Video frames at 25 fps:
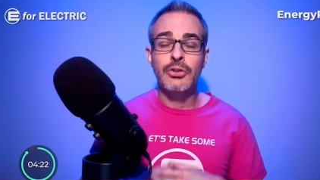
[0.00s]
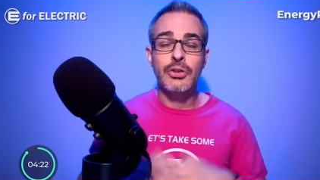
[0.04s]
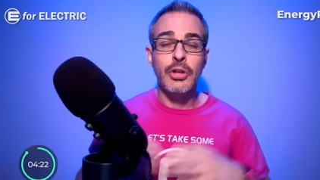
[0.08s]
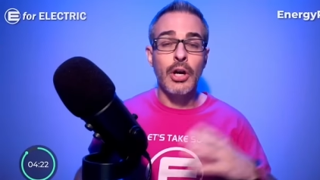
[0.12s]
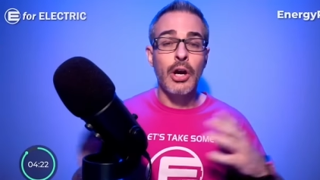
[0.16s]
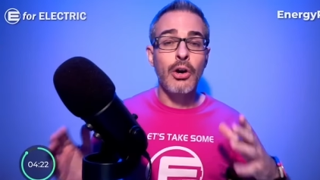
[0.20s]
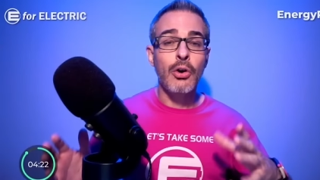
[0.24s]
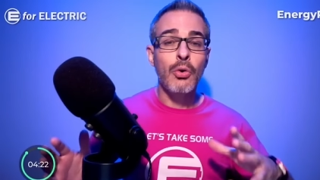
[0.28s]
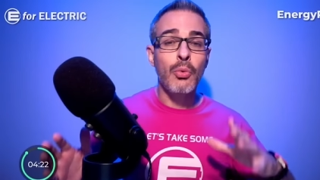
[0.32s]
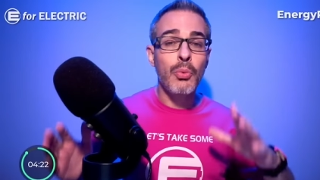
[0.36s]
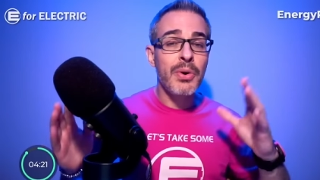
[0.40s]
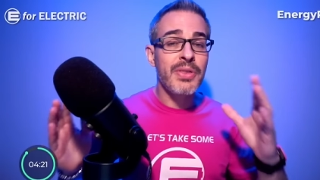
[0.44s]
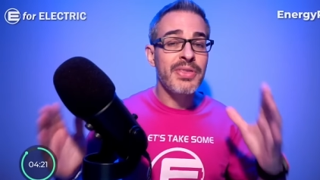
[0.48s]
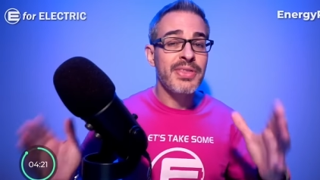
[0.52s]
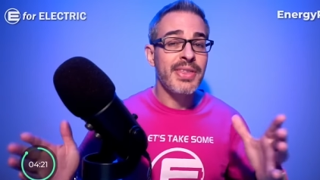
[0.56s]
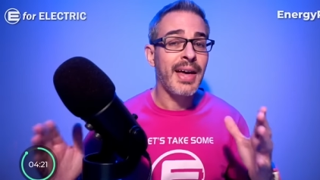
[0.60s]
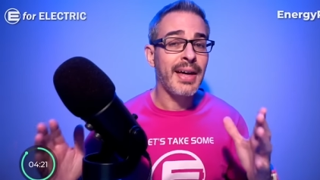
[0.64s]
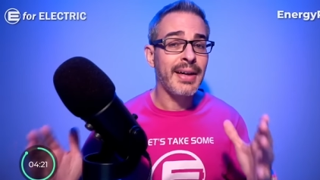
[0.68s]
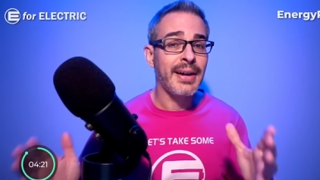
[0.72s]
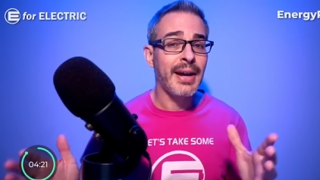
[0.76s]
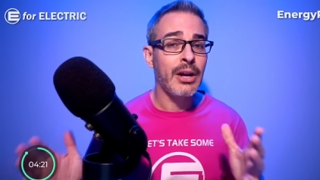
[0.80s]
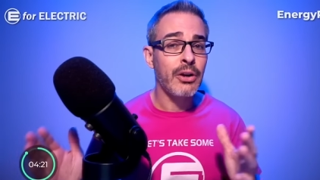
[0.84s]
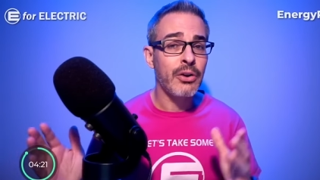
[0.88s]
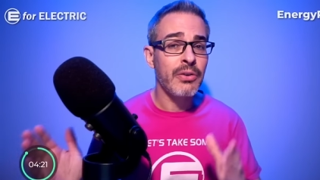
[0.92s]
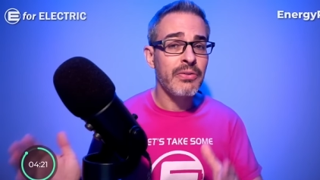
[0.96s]
So with
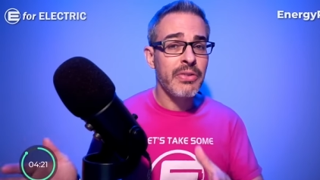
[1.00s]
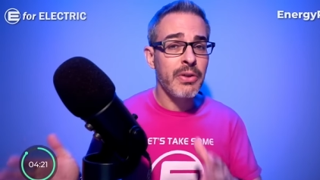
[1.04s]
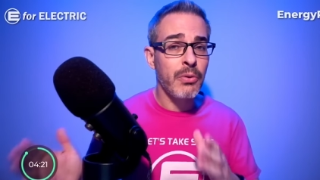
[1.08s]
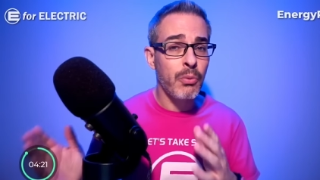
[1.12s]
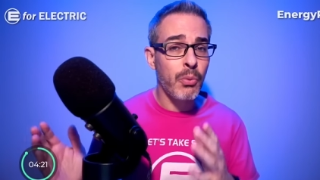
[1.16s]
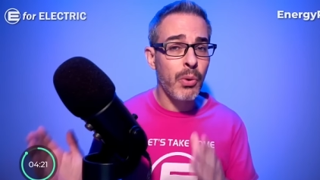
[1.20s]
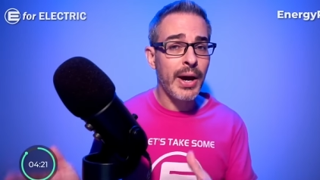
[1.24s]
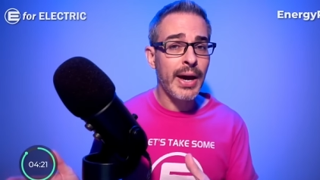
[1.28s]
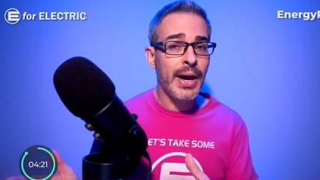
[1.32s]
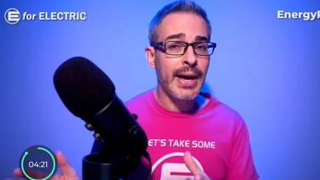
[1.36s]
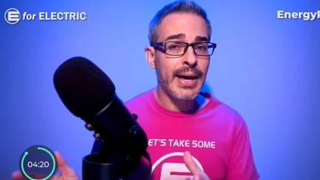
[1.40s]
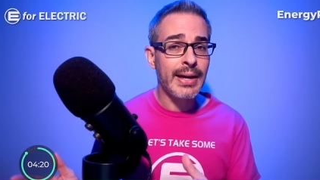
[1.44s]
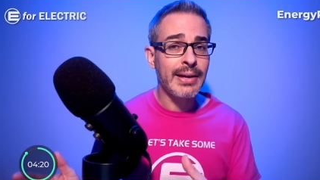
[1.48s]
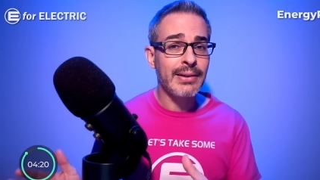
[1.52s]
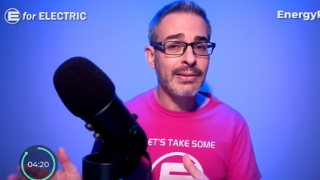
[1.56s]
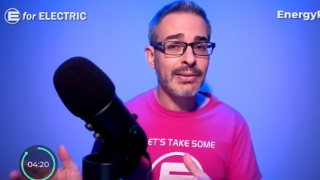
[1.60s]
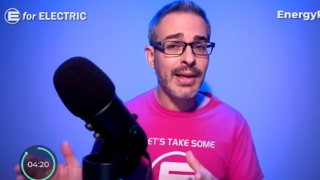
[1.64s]
that out of the way,